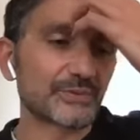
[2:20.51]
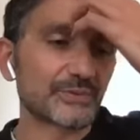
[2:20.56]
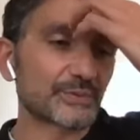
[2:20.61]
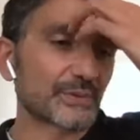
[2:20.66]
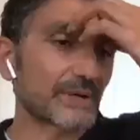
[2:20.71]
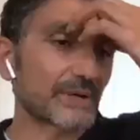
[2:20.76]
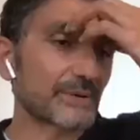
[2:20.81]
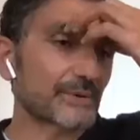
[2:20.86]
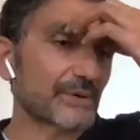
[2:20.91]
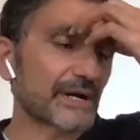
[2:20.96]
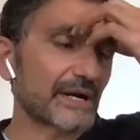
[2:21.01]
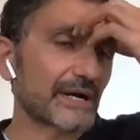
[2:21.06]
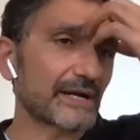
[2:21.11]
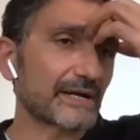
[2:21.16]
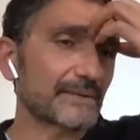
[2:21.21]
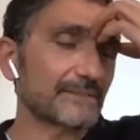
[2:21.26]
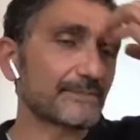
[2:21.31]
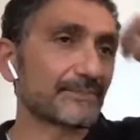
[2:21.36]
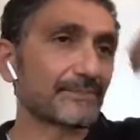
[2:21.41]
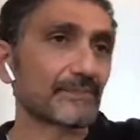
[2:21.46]

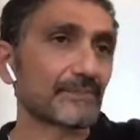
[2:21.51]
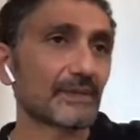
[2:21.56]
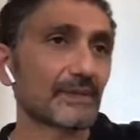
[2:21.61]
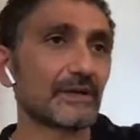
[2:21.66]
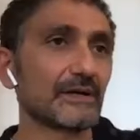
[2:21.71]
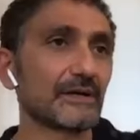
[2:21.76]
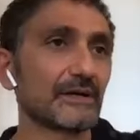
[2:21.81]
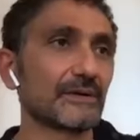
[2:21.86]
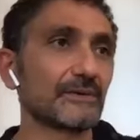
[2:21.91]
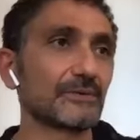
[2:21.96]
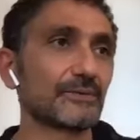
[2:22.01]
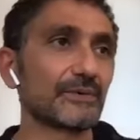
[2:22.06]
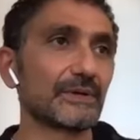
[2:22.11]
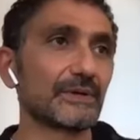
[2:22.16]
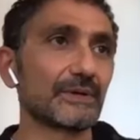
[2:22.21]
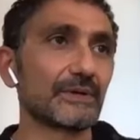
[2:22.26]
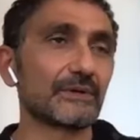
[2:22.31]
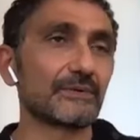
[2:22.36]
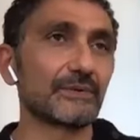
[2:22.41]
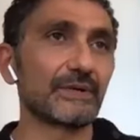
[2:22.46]

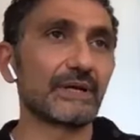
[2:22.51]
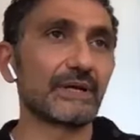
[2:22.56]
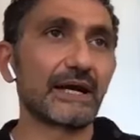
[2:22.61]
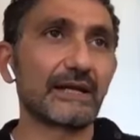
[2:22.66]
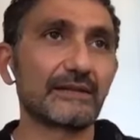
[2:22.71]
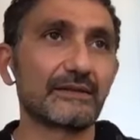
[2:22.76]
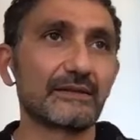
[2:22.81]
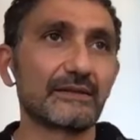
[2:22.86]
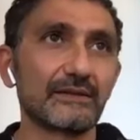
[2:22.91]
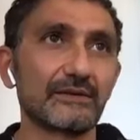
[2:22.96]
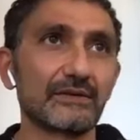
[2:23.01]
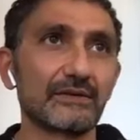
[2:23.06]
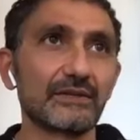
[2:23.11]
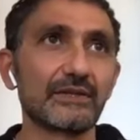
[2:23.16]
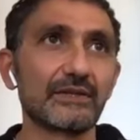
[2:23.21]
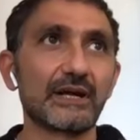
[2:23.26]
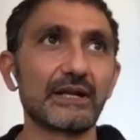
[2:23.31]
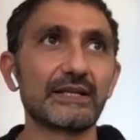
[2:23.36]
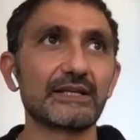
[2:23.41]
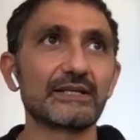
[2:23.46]
we had the
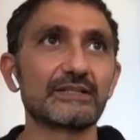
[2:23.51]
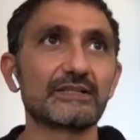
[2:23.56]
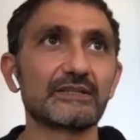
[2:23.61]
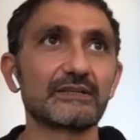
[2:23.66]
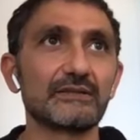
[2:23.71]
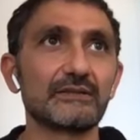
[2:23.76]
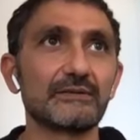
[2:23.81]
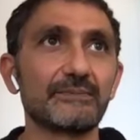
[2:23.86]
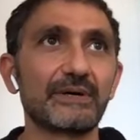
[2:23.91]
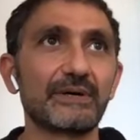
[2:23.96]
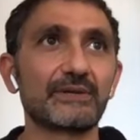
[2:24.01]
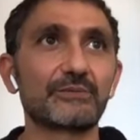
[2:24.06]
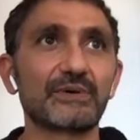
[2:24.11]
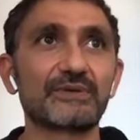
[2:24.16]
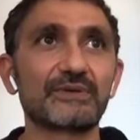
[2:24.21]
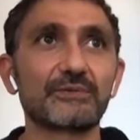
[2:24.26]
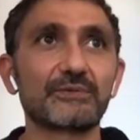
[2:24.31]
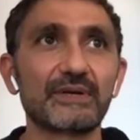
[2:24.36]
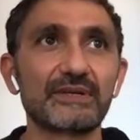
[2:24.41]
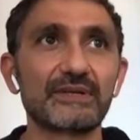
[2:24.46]
knowledge about
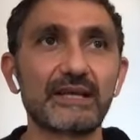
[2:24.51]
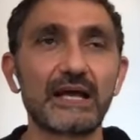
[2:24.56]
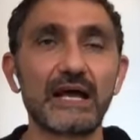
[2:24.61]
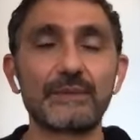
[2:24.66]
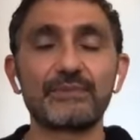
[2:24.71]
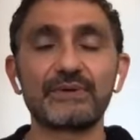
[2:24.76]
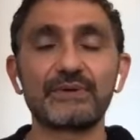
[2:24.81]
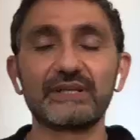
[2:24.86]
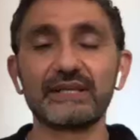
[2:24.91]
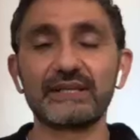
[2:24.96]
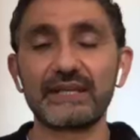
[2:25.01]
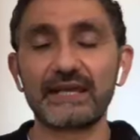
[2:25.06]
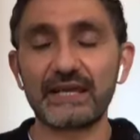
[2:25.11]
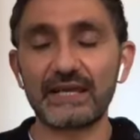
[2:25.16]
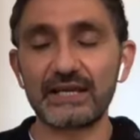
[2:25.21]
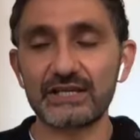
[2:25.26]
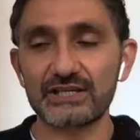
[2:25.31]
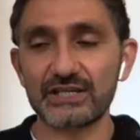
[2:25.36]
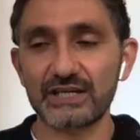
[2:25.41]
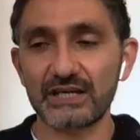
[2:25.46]
what was happening in
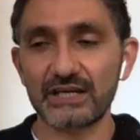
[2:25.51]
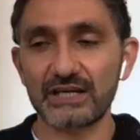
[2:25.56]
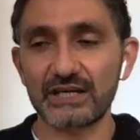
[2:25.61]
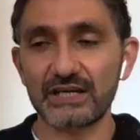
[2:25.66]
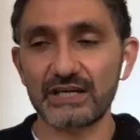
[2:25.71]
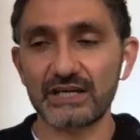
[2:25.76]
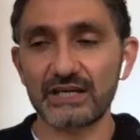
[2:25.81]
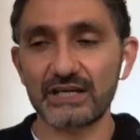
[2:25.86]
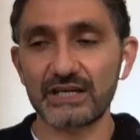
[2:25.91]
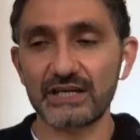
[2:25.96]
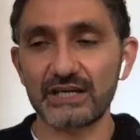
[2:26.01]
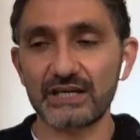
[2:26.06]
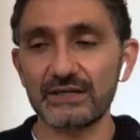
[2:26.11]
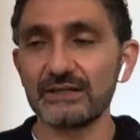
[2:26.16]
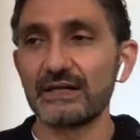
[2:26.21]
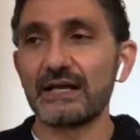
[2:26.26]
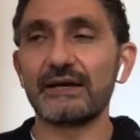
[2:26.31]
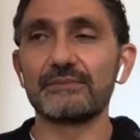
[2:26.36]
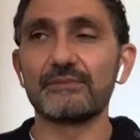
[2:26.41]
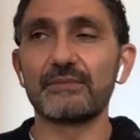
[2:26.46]
Asia,
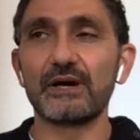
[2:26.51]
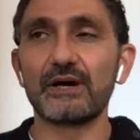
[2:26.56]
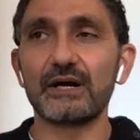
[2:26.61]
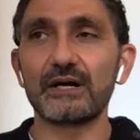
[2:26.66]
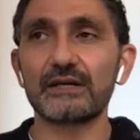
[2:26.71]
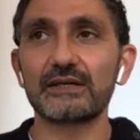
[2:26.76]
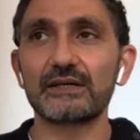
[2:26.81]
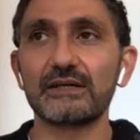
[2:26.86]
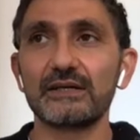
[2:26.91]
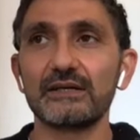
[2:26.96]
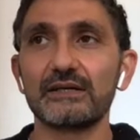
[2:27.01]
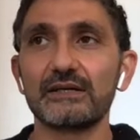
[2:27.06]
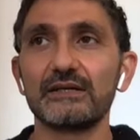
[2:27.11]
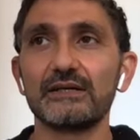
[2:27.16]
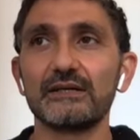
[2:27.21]
and Marc